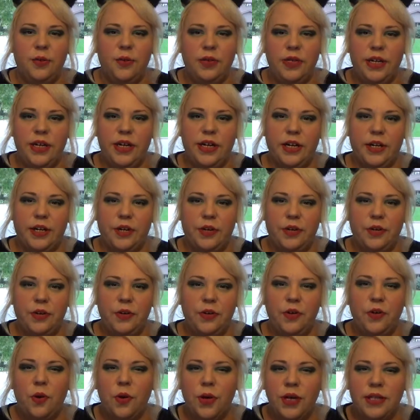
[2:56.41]
would hear
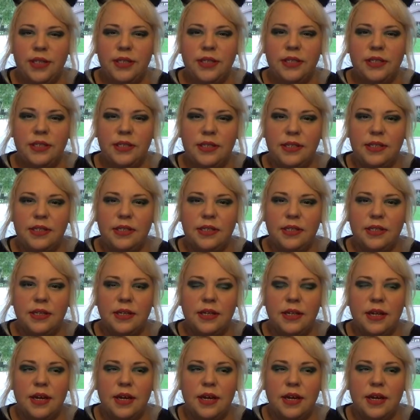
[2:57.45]
noises,